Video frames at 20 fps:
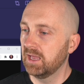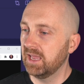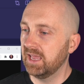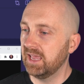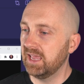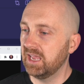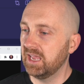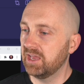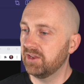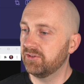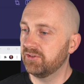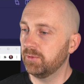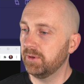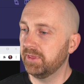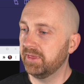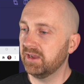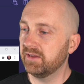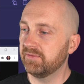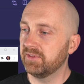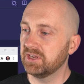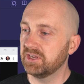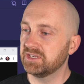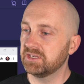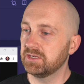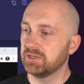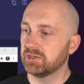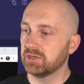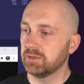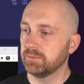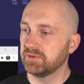And so we think of this in
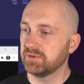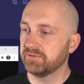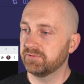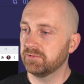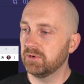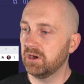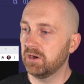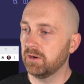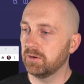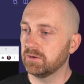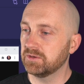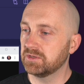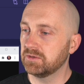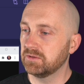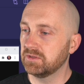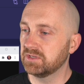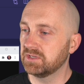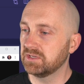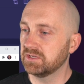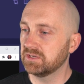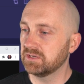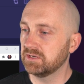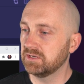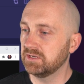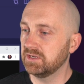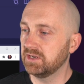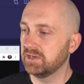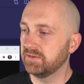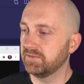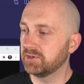terms of rows. So this is an
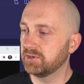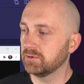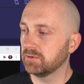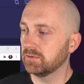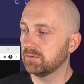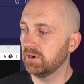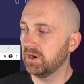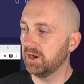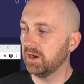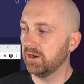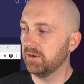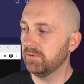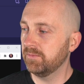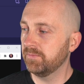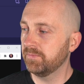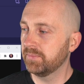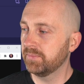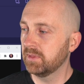individual row